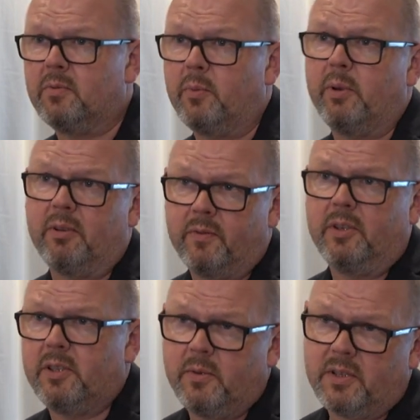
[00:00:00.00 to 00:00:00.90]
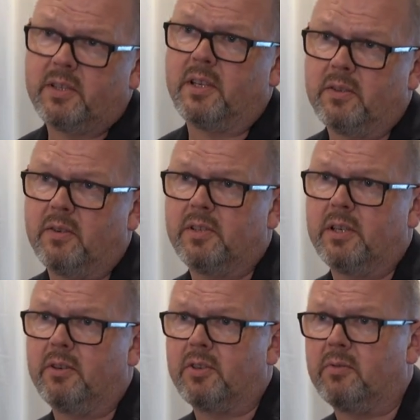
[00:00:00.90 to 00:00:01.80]
what we refer to as the 600
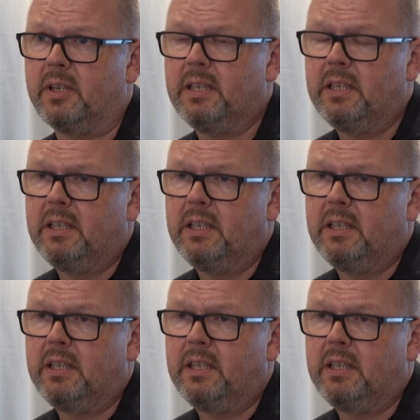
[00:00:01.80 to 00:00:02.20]
Series 3.